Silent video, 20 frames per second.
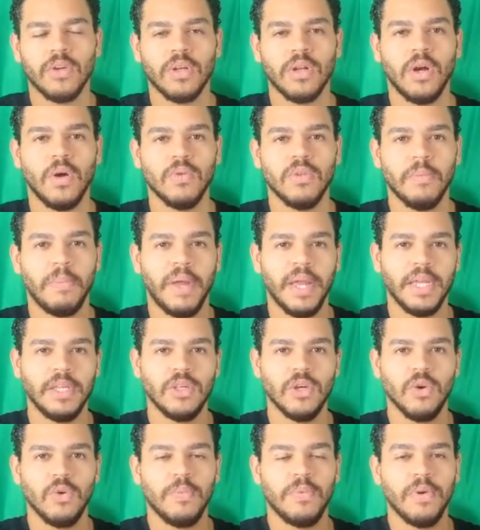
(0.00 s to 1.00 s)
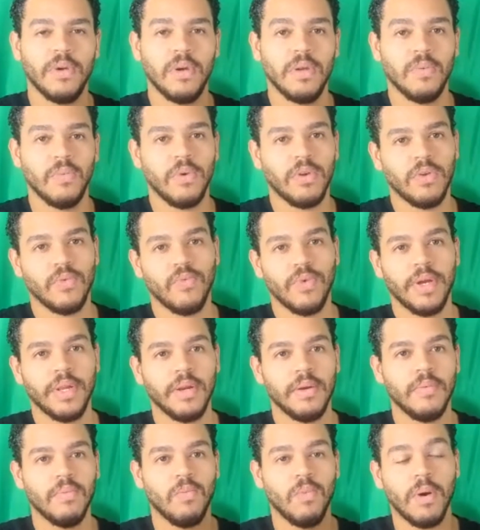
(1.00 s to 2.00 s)
you can hold the page open while you're
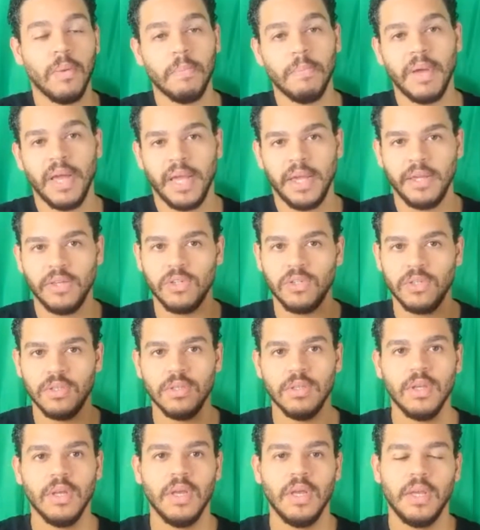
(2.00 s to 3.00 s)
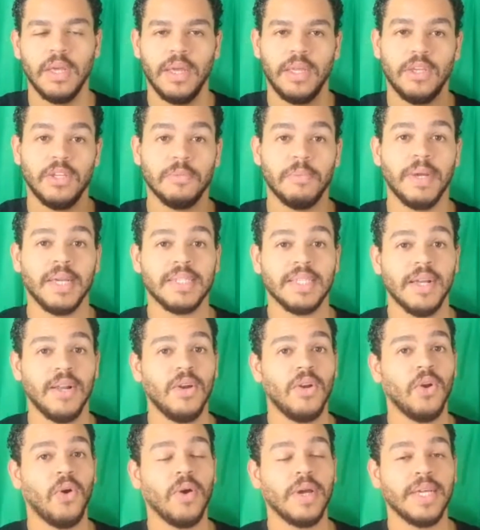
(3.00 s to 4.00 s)
reading one page, and it just makes it a
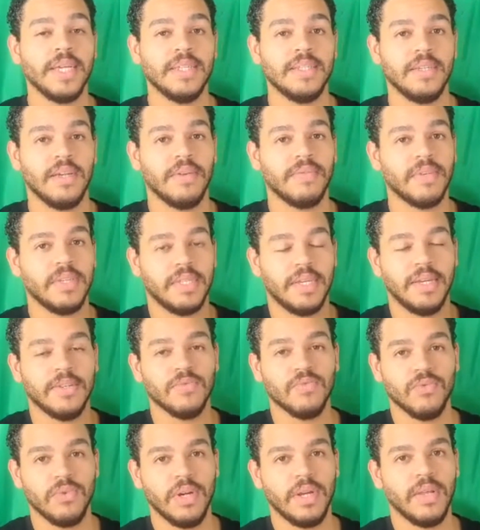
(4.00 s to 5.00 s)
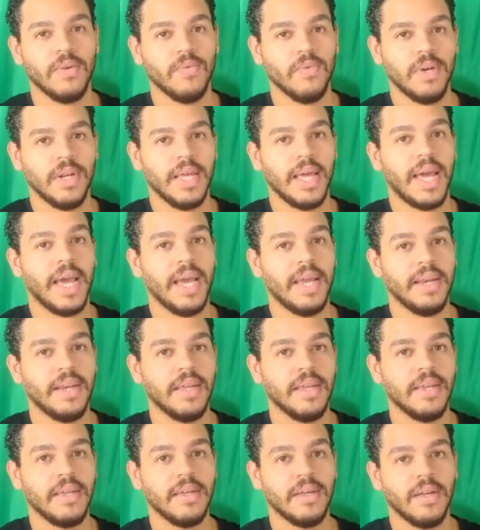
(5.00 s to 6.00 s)
lot easier. I have to say, it's really, really
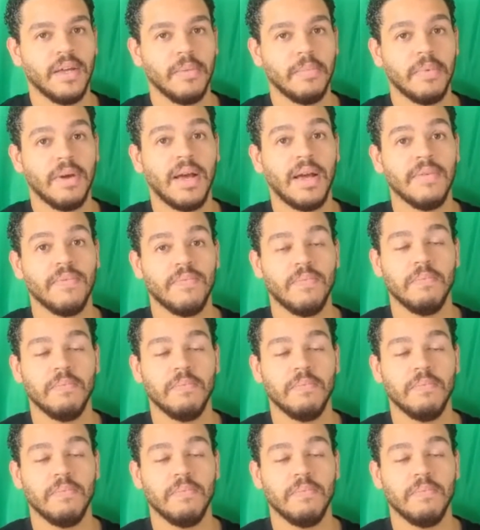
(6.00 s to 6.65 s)
handy. I have